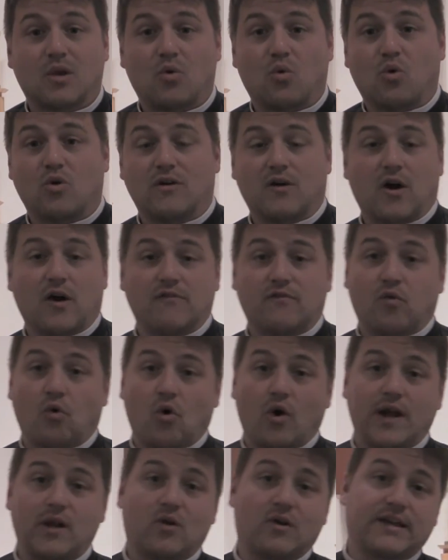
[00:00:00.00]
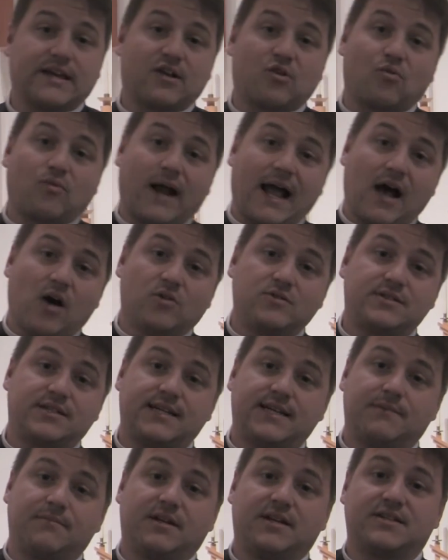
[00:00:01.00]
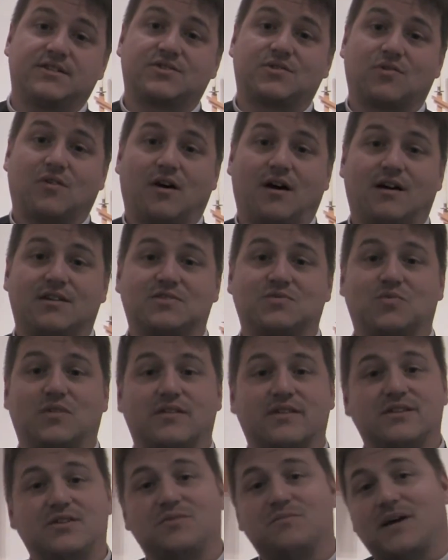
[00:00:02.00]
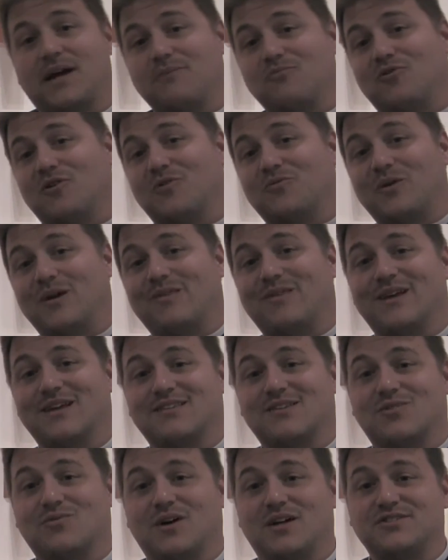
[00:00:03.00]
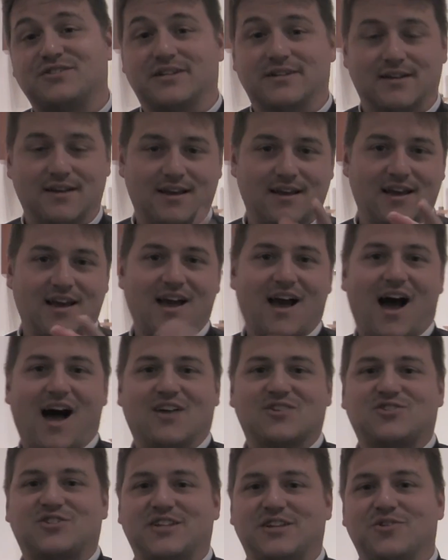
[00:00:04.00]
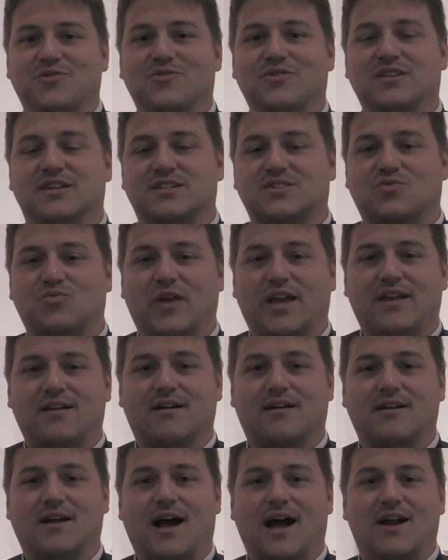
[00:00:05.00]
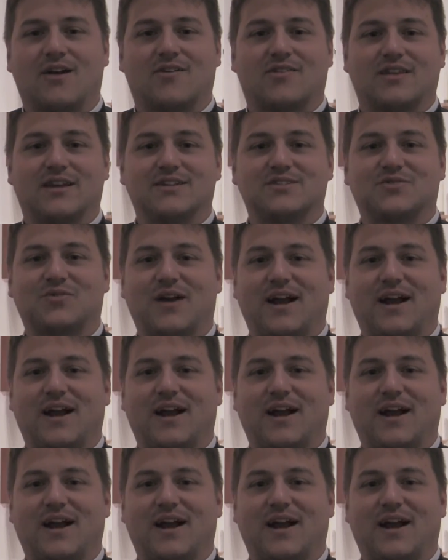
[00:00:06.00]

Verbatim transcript: or avoid or get around him and his cross, well, then you might want to rethink the question. I'll see you this week on Higher Things